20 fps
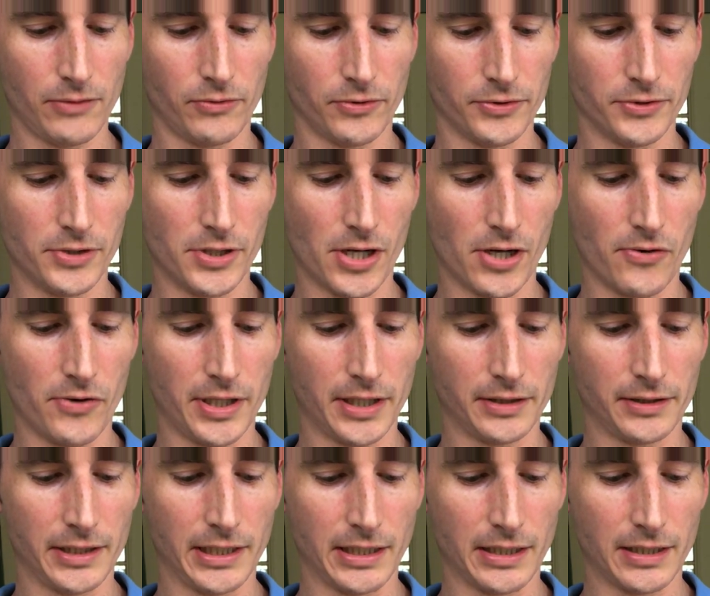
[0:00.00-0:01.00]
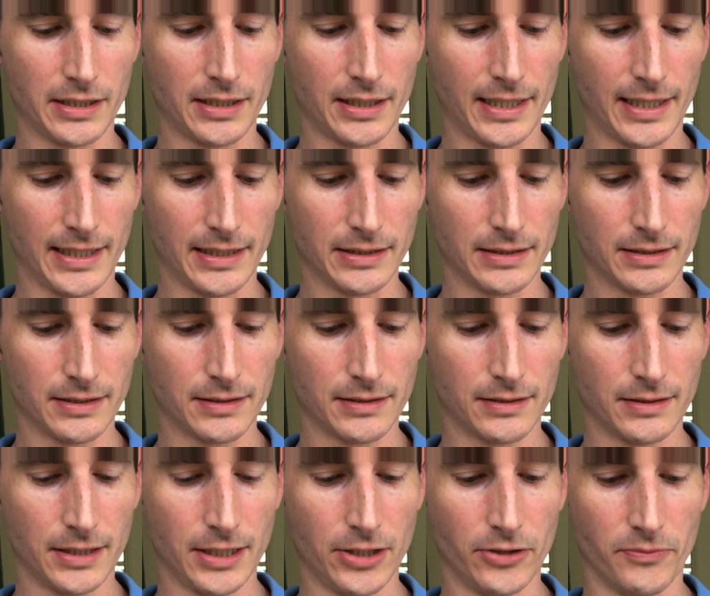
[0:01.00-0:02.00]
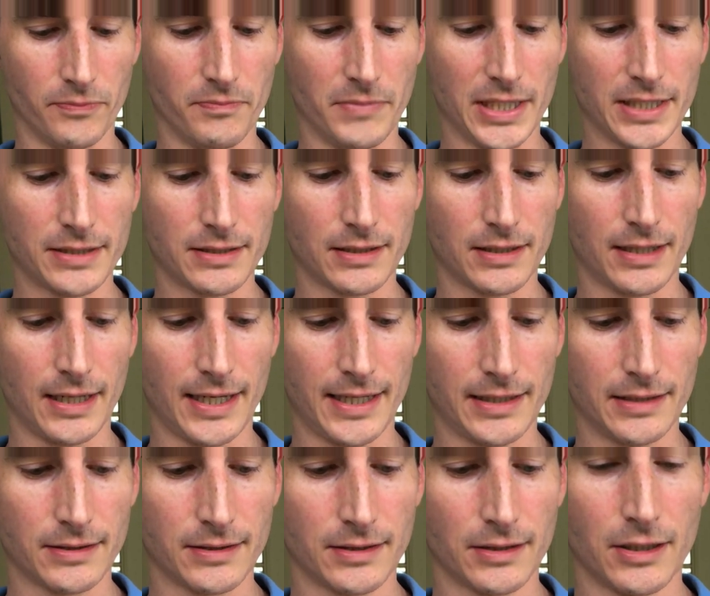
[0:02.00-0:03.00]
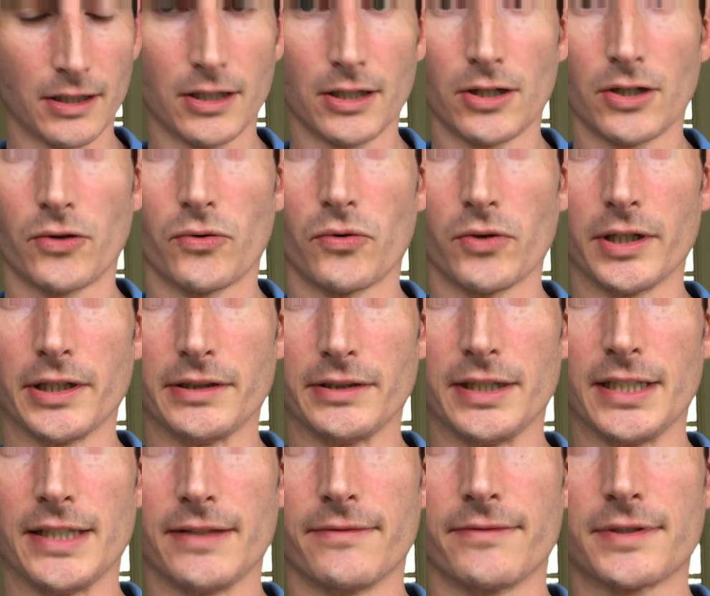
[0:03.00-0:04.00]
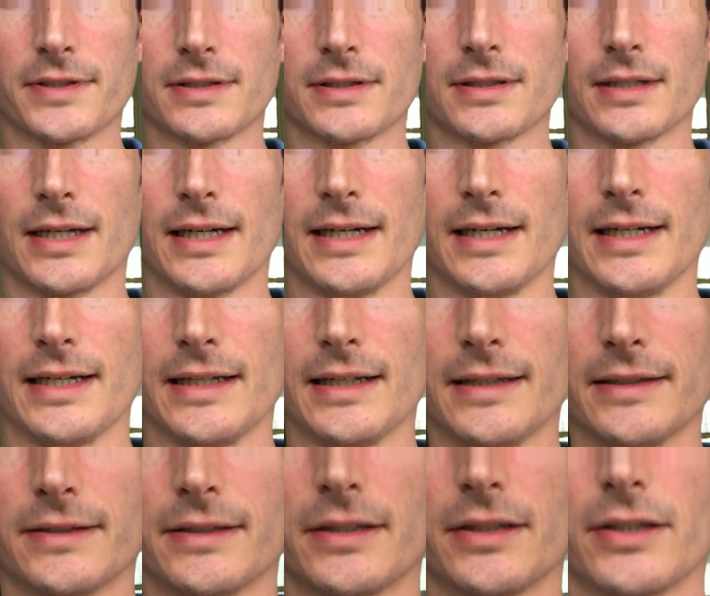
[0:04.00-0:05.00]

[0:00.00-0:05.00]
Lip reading: knowingly cut, he'll miscut, where he leaves a